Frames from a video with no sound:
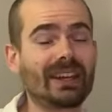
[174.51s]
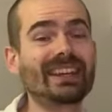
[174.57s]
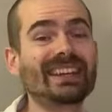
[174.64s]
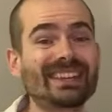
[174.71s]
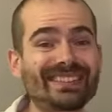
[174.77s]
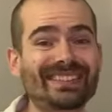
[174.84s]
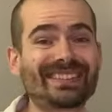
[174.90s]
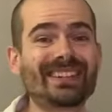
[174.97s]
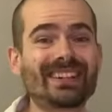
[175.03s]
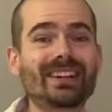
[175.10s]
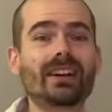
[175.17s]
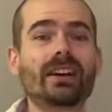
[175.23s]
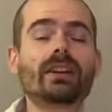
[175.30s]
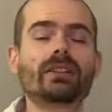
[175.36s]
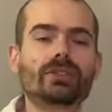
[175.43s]
is
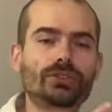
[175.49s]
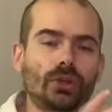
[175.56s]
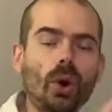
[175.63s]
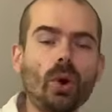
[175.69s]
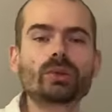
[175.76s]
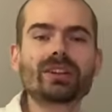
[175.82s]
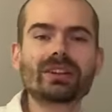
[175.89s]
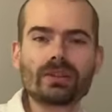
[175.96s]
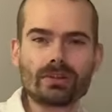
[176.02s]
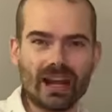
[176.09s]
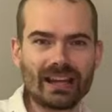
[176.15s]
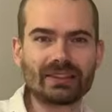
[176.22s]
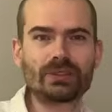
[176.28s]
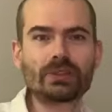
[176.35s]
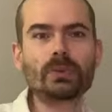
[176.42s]
the total
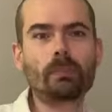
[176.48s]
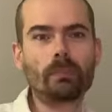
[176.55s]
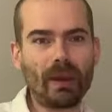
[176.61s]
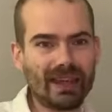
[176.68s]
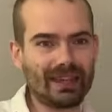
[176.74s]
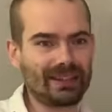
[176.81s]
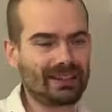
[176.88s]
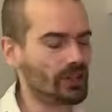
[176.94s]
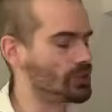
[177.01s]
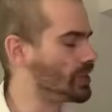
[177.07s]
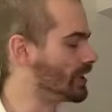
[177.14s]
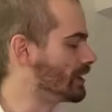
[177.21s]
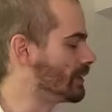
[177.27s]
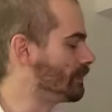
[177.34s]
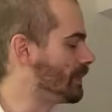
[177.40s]
rent you pay in the
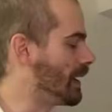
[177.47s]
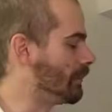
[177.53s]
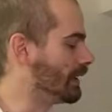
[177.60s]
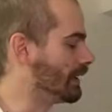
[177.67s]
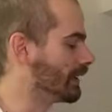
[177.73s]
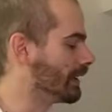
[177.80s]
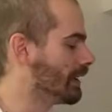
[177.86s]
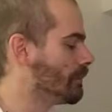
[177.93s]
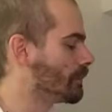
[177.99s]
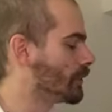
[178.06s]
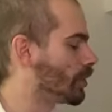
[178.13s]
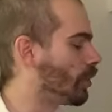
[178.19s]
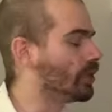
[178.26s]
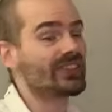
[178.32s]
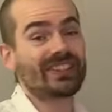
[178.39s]
Czech Republic
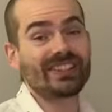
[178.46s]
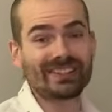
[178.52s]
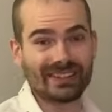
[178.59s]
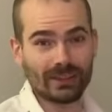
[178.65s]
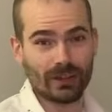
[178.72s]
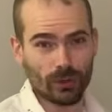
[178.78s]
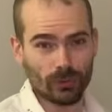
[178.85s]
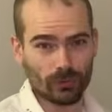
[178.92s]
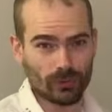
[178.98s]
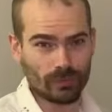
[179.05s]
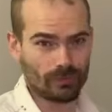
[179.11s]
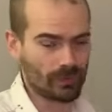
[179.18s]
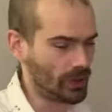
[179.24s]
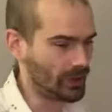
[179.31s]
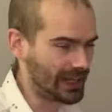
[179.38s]
consisting of?
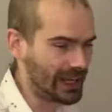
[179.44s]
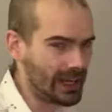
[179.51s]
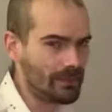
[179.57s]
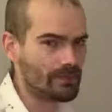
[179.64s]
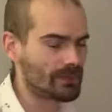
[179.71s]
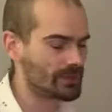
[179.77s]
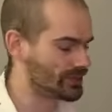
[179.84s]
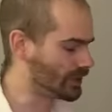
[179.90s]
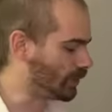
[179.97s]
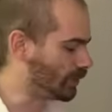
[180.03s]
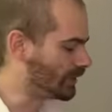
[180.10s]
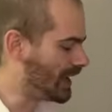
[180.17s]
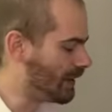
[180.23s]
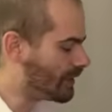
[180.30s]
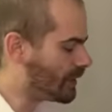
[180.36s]
Okay,
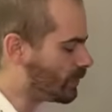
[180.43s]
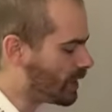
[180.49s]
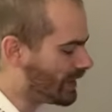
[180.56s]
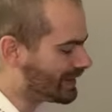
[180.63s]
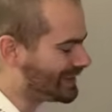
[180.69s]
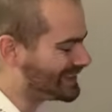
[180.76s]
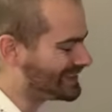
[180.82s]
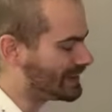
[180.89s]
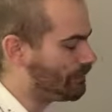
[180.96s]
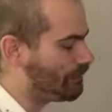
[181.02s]
so number one is the